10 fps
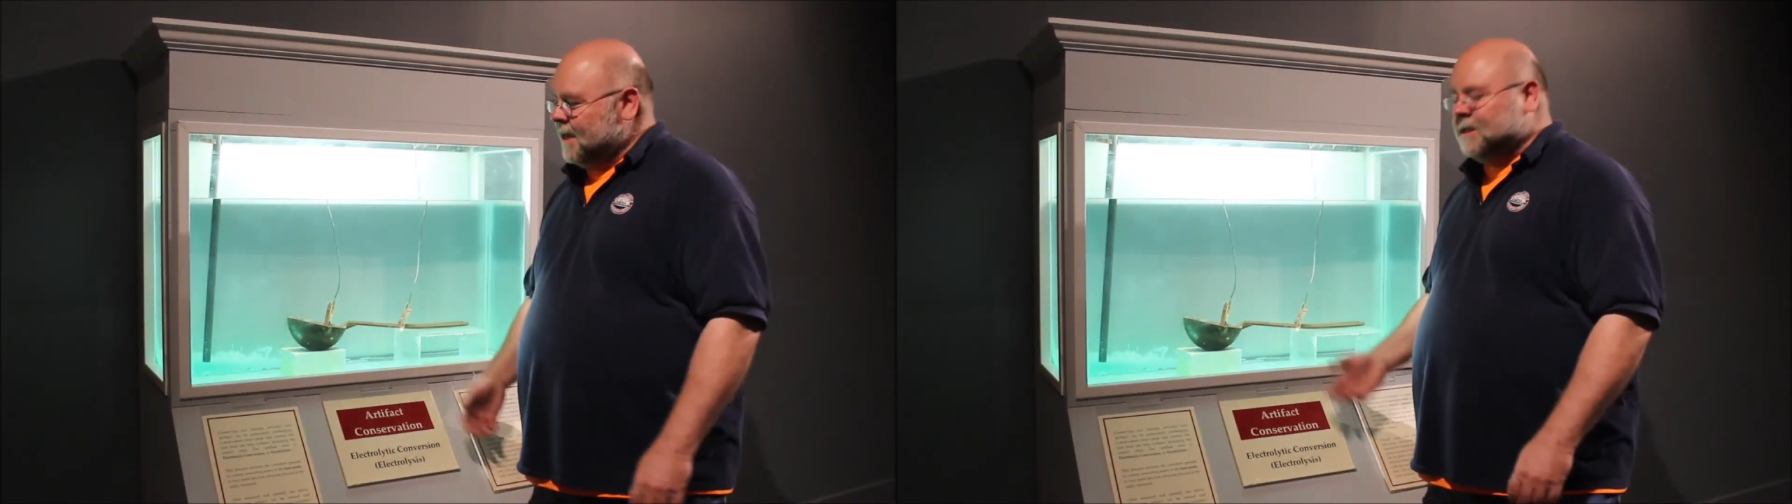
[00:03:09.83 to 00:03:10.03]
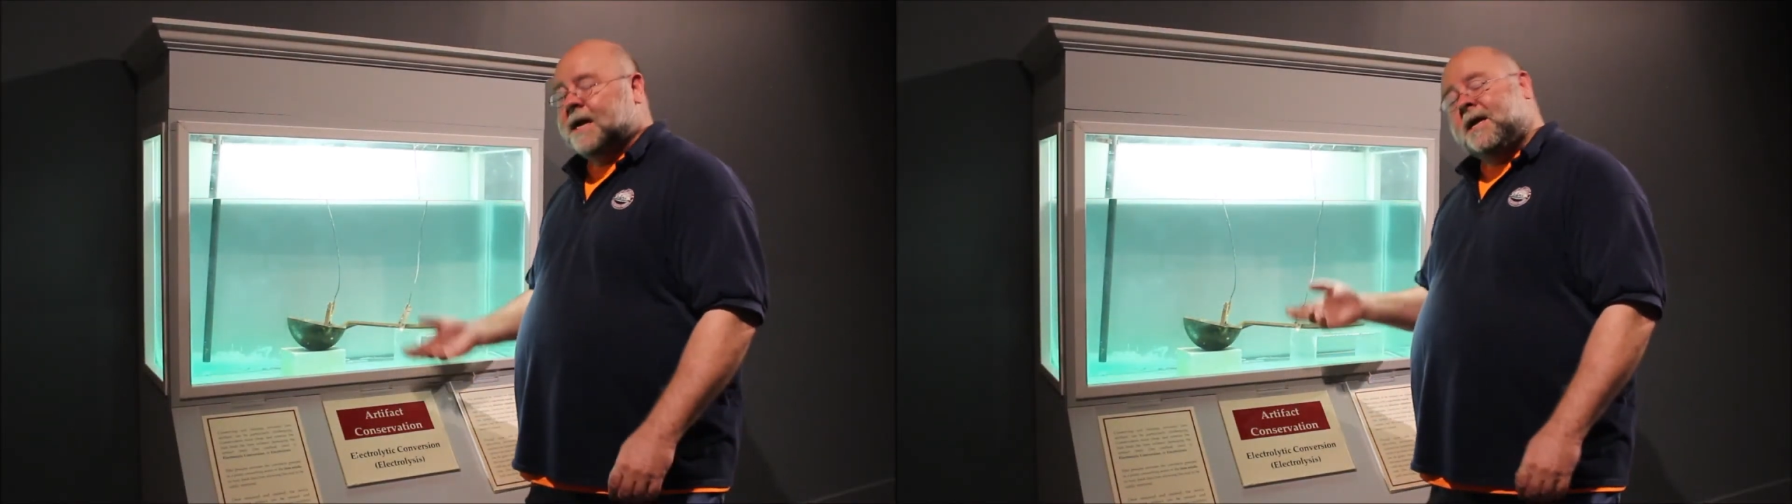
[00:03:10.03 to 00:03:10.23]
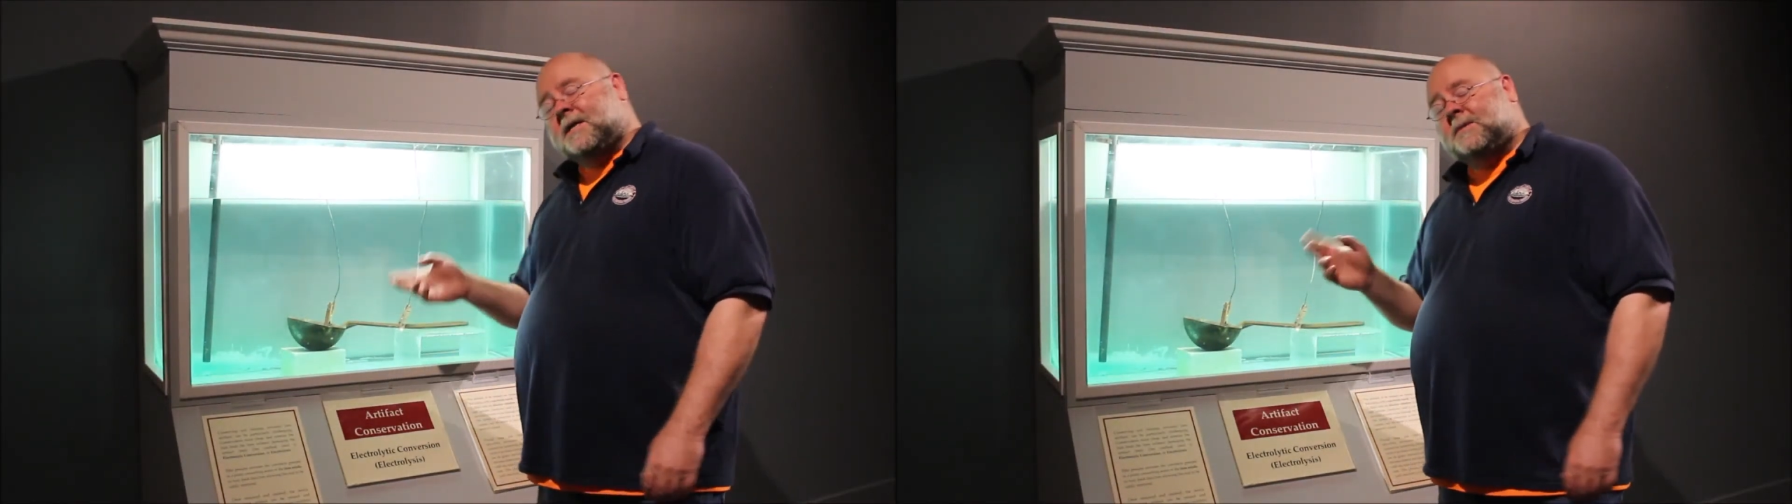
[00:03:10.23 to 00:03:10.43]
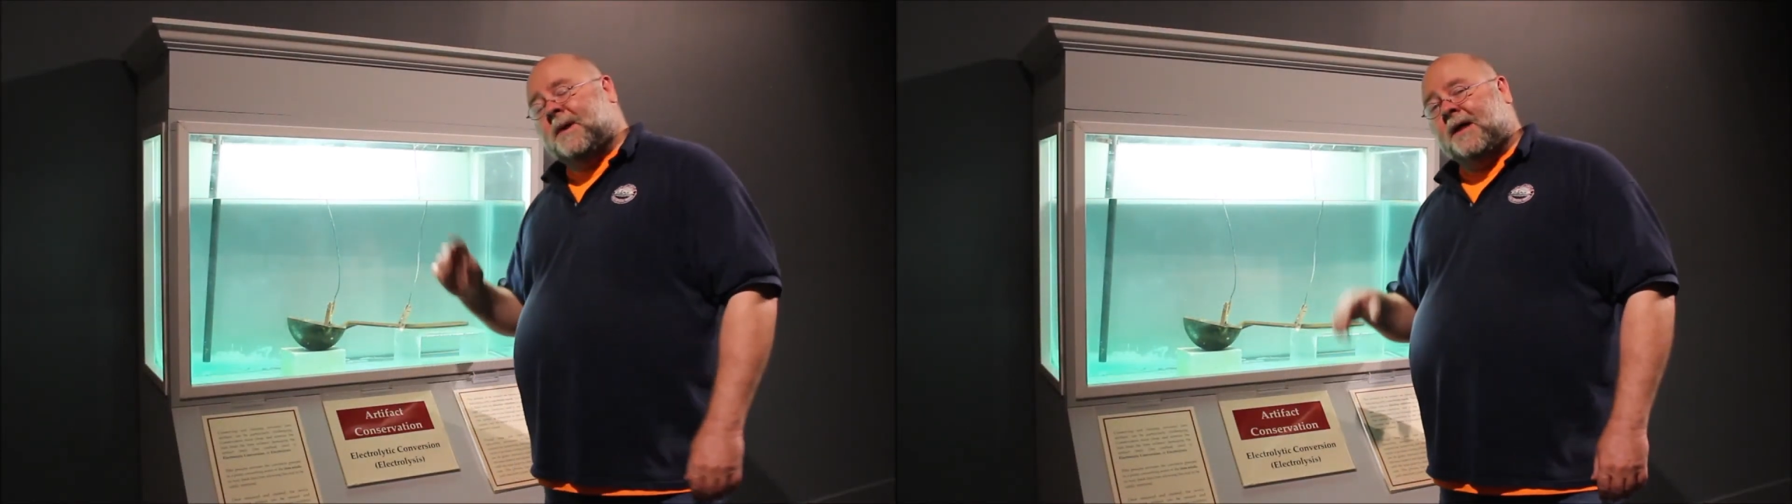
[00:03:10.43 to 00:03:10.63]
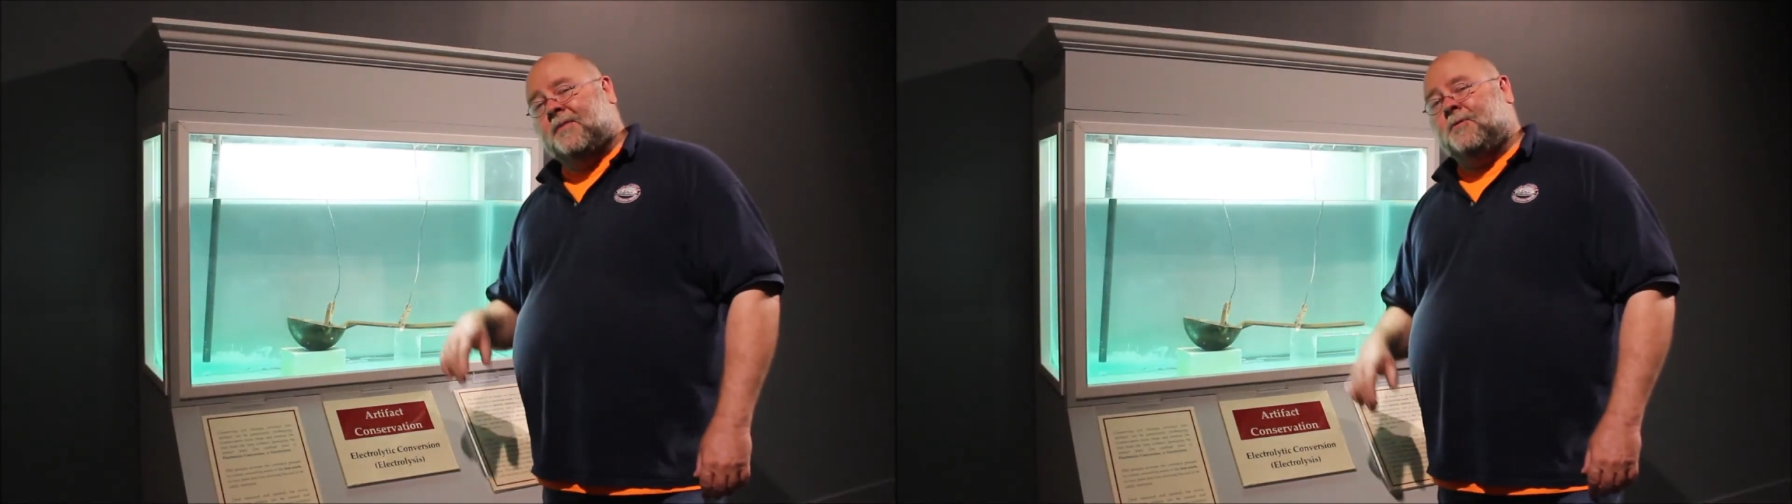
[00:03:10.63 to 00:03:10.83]
it's taken us
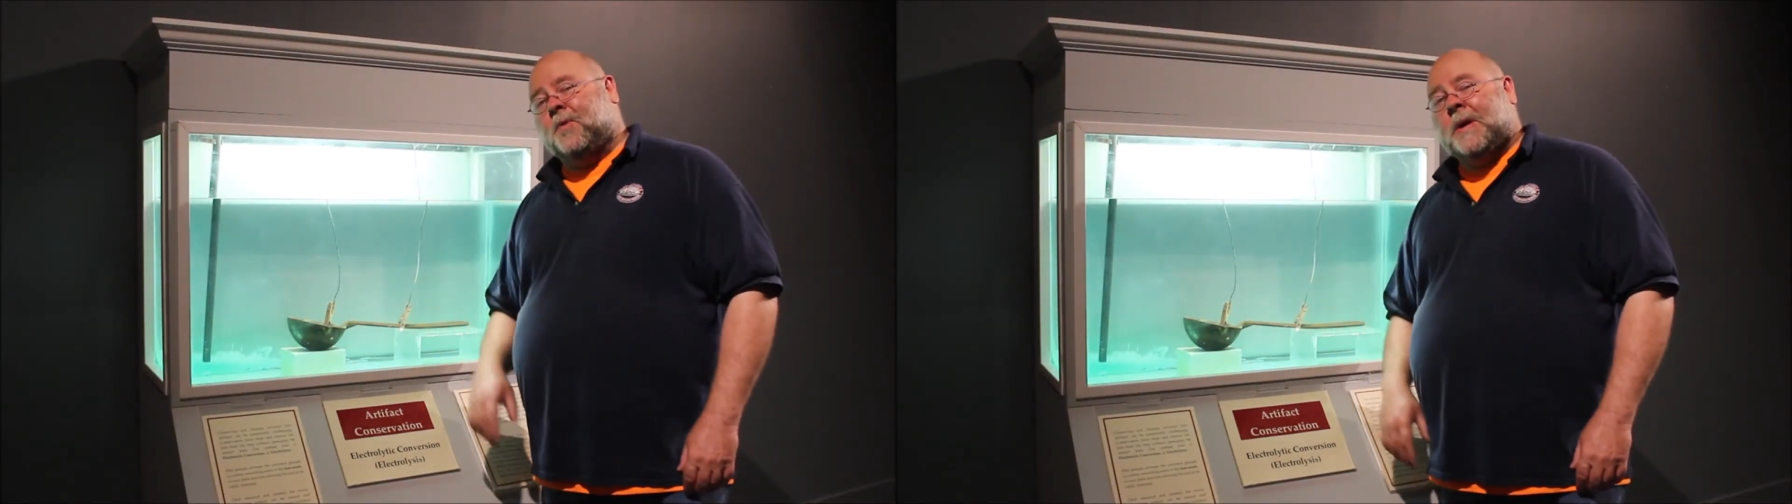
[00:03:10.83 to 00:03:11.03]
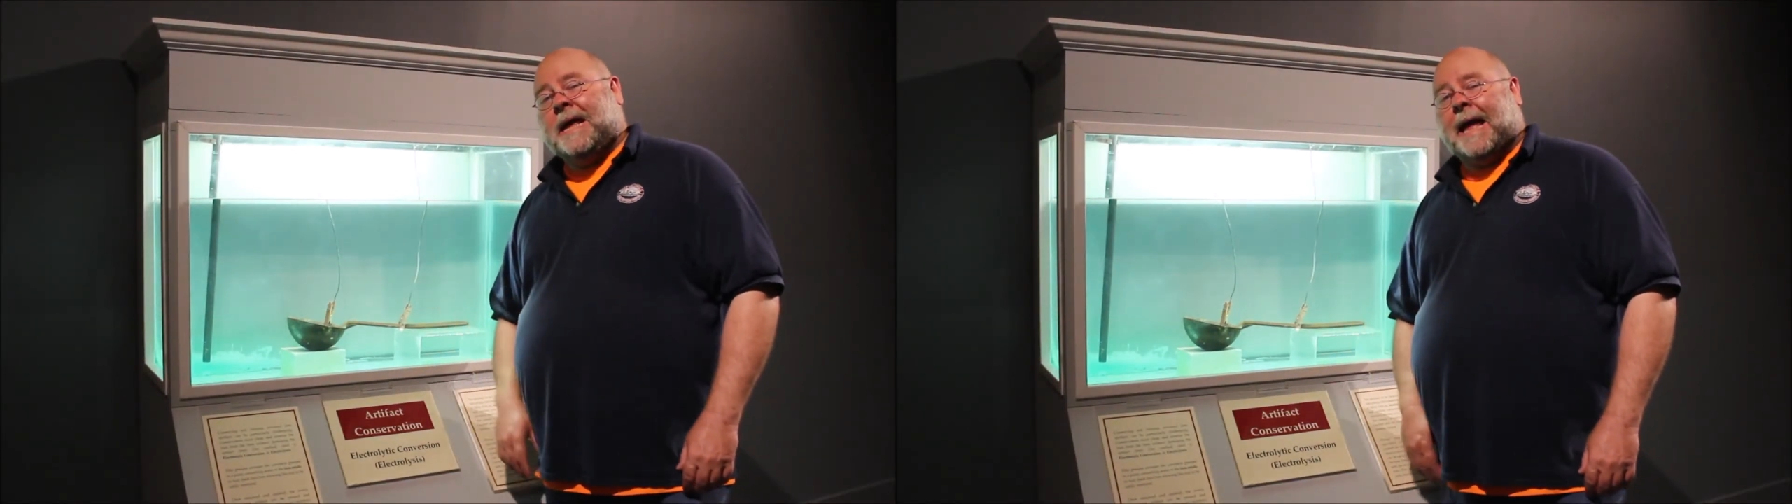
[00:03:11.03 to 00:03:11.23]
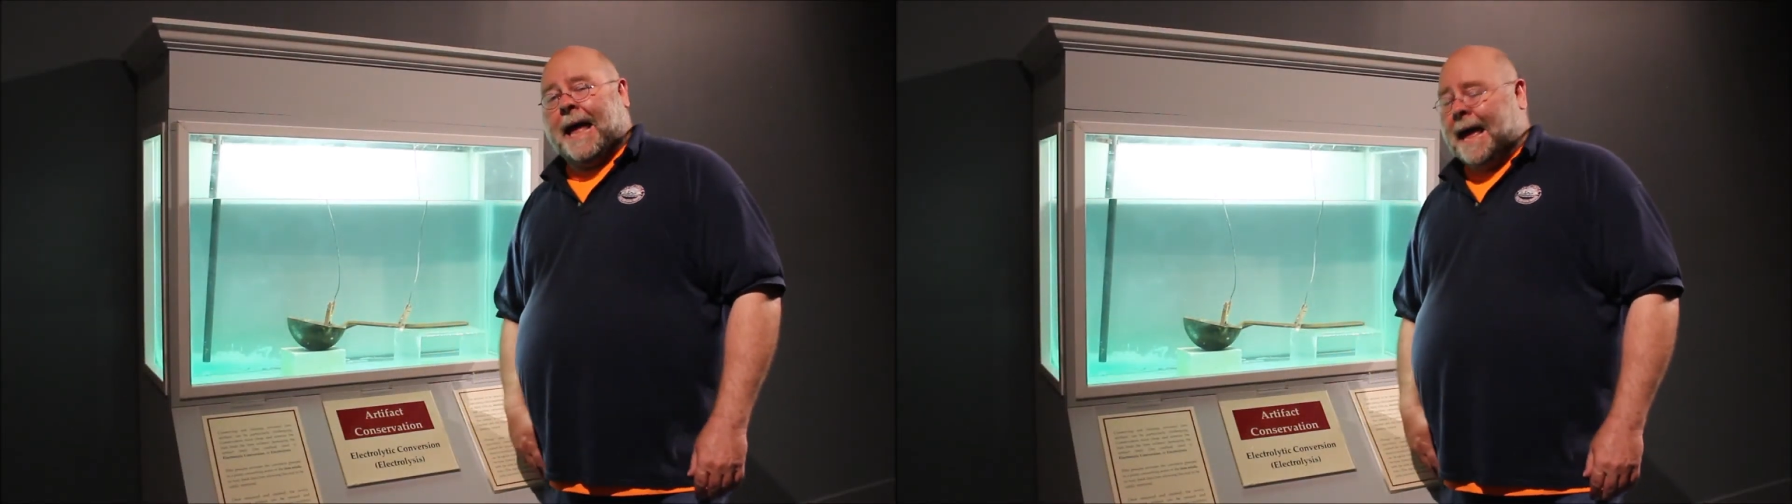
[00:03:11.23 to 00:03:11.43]
about 3